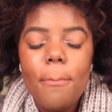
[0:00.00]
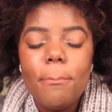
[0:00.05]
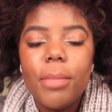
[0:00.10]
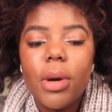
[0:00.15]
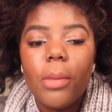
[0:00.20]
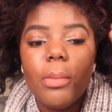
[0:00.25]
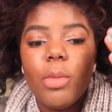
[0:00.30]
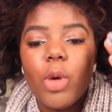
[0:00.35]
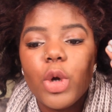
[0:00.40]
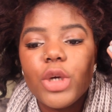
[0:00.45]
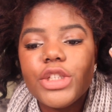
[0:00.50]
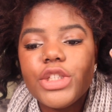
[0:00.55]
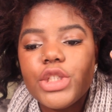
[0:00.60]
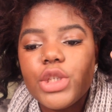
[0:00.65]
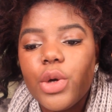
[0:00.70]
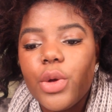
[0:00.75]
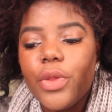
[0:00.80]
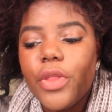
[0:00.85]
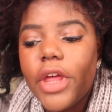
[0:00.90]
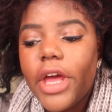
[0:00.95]
but more
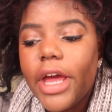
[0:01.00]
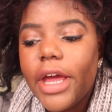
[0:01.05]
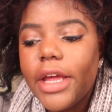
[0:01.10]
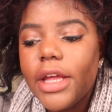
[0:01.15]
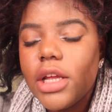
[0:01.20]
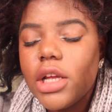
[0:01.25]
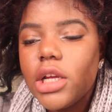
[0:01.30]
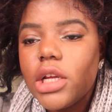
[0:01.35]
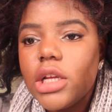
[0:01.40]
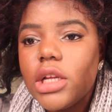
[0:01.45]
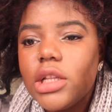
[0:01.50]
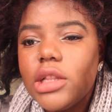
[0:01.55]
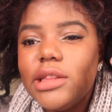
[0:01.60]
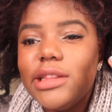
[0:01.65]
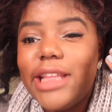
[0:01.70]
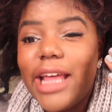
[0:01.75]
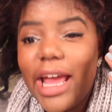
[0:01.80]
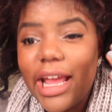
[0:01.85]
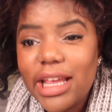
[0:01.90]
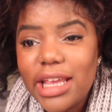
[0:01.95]
so that
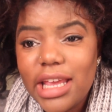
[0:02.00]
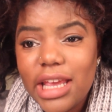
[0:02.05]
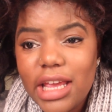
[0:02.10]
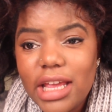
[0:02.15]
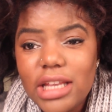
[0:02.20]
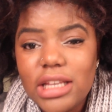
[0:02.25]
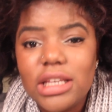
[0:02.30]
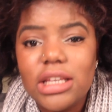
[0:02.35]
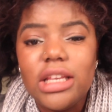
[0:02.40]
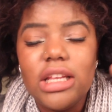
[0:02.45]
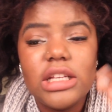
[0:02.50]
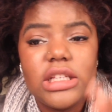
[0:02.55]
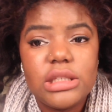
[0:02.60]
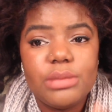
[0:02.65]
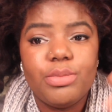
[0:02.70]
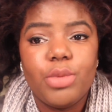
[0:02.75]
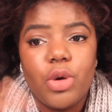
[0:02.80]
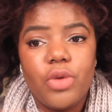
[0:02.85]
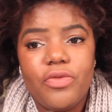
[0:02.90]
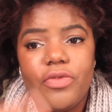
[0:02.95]
that kid
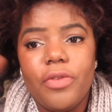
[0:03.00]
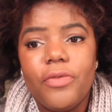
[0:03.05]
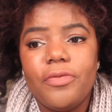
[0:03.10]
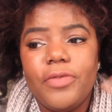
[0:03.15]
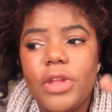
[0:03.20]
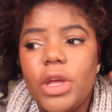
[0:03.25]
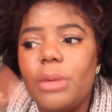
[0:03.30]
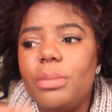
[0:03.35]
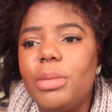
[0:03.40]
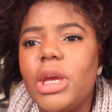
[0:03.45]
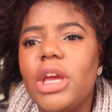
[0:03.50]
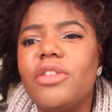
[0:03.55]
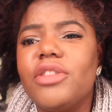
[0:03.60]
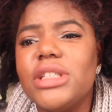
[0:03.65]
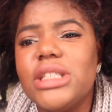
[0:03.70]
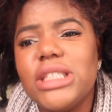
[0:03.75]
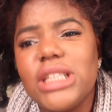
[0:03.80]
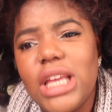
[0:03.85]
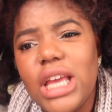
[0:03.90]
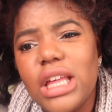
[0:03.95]
needs both of their
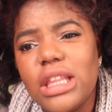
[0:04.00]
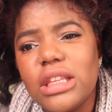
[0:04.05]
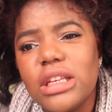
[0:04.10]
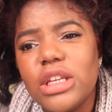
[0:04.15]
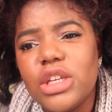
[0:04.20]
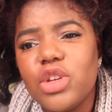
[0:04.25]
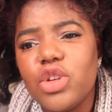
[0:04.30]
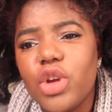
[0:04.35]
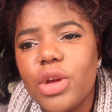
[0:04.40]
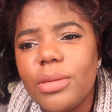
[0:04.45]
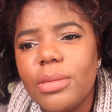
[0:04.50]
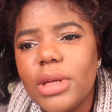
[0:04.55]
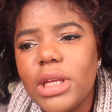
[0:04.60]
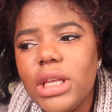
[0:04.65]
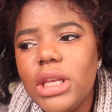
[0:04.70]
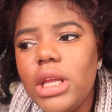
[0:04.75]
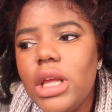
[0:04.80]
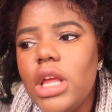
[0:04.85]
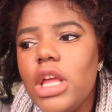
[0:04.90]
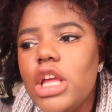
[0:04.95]
parents together, you know what I
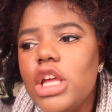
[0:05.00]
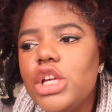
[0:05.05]
mean?